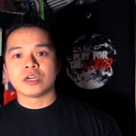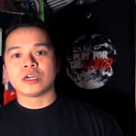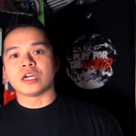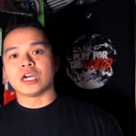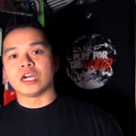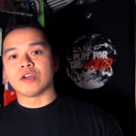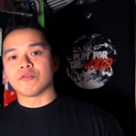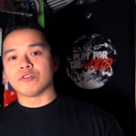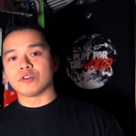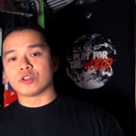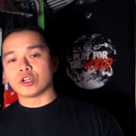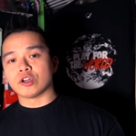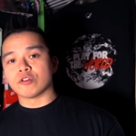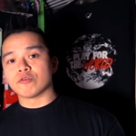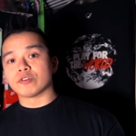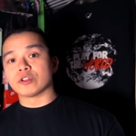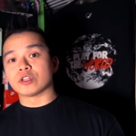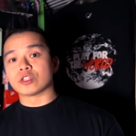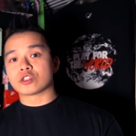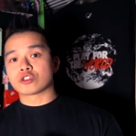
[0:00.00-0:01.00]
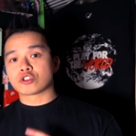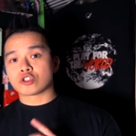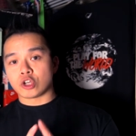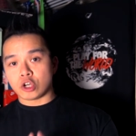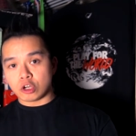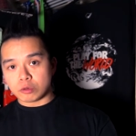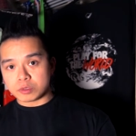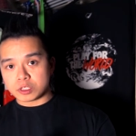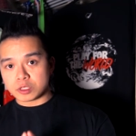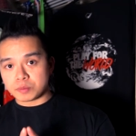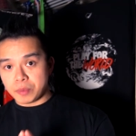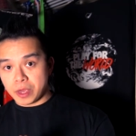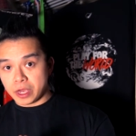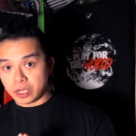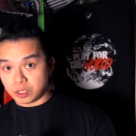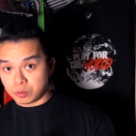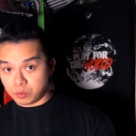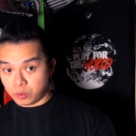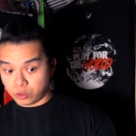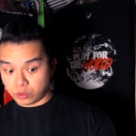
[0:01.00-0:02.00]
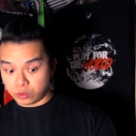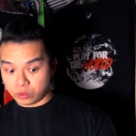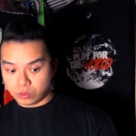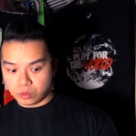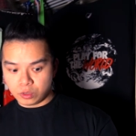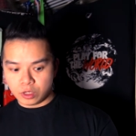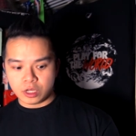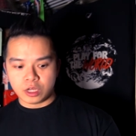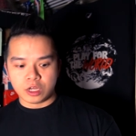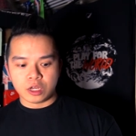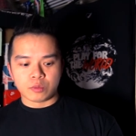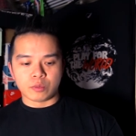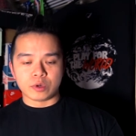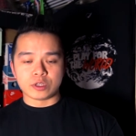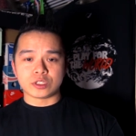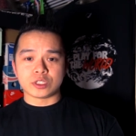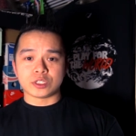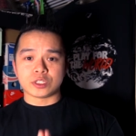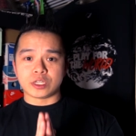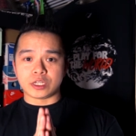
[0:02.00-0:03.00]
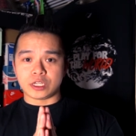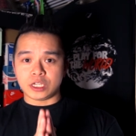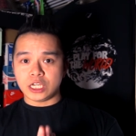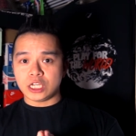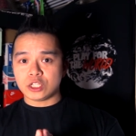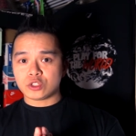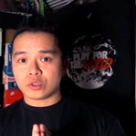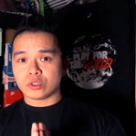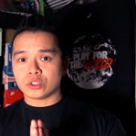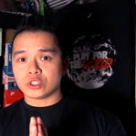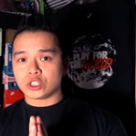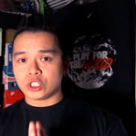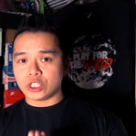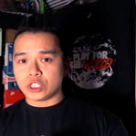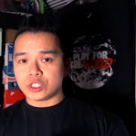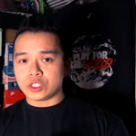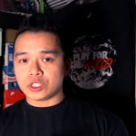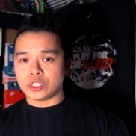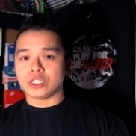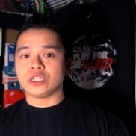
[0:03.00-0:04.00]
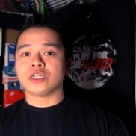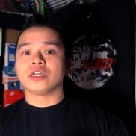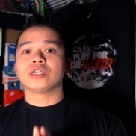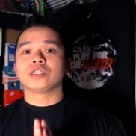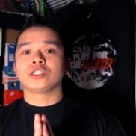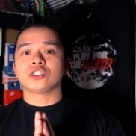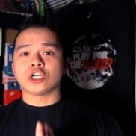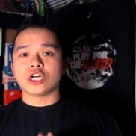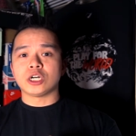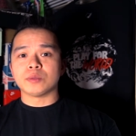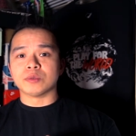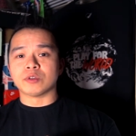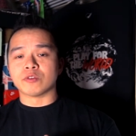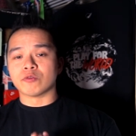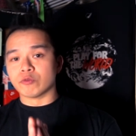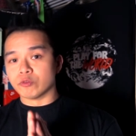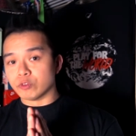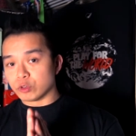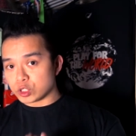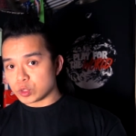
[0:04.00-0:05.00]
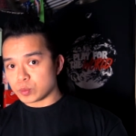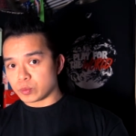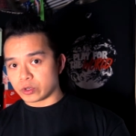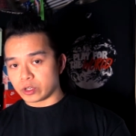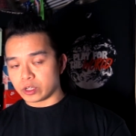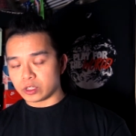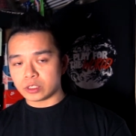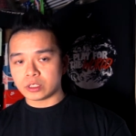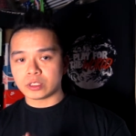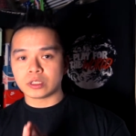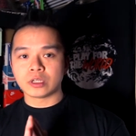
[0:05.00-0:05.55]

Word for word: If you go for the top spec model, which is the e-tron GT Carbon Vorsprung,